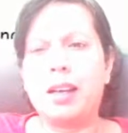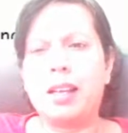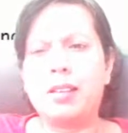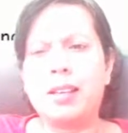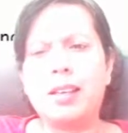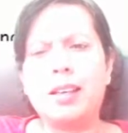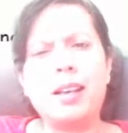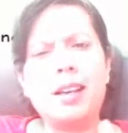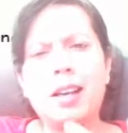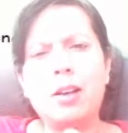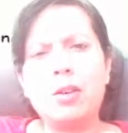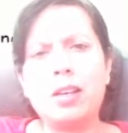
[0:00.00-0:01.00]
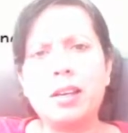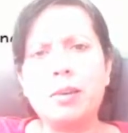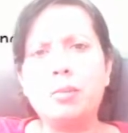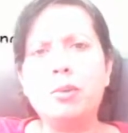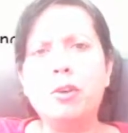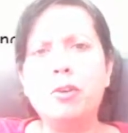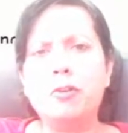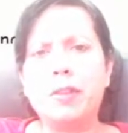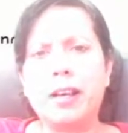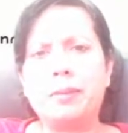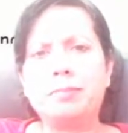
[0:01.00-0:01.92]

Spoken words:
and think, how could I improve that?